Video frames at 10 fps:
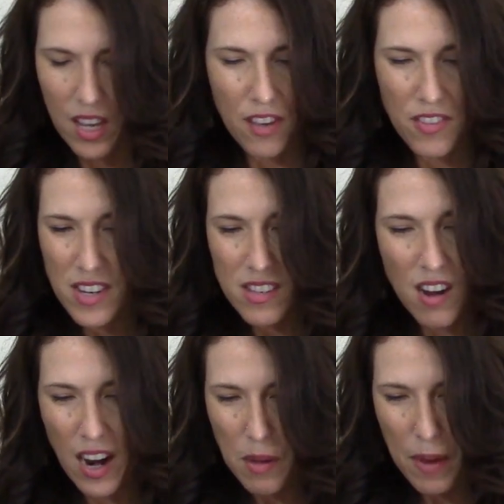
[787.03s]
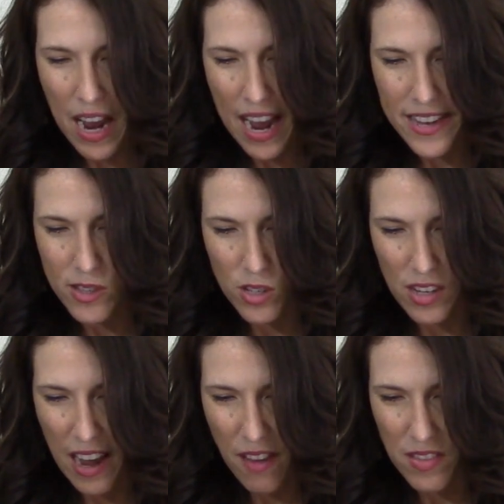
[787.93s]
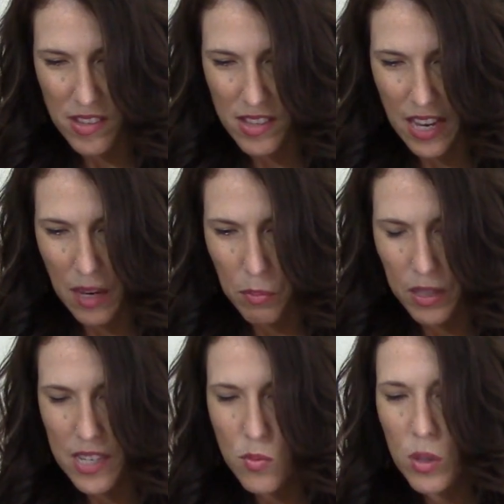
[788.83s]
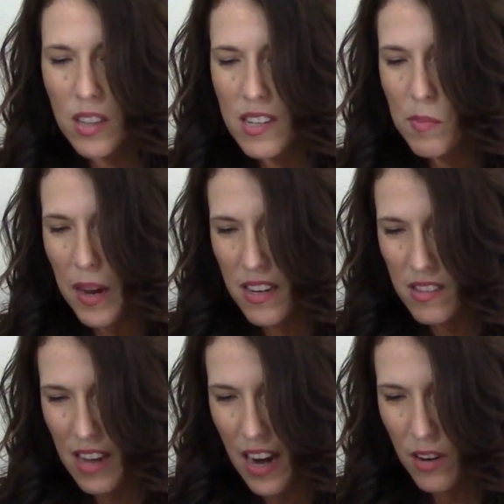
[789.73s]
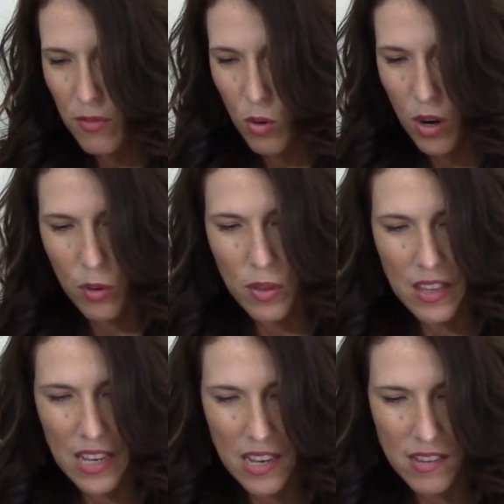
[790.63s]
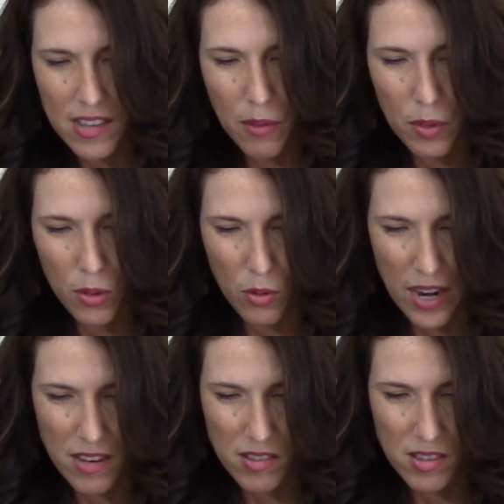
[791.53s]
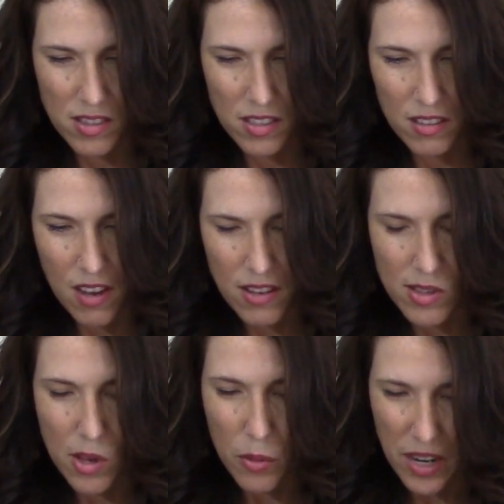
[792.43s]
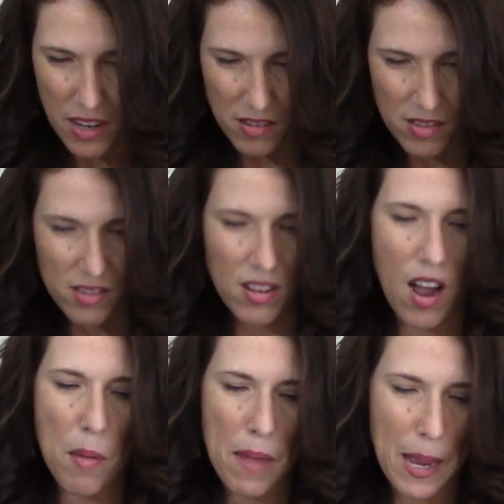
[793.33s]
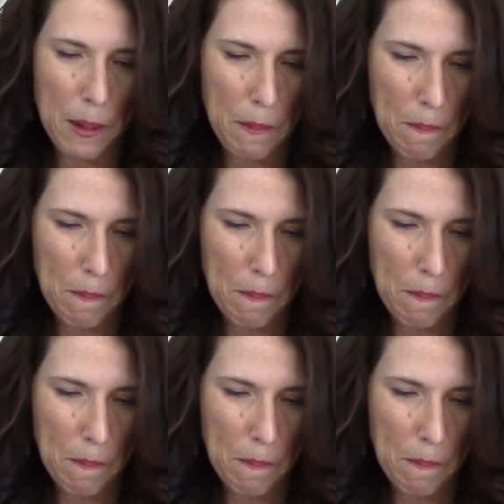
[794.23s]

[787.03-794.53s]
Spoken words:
If it is not in my highest good to have this thing, please release my desire for it with ease and with grace. And so it is. Amen.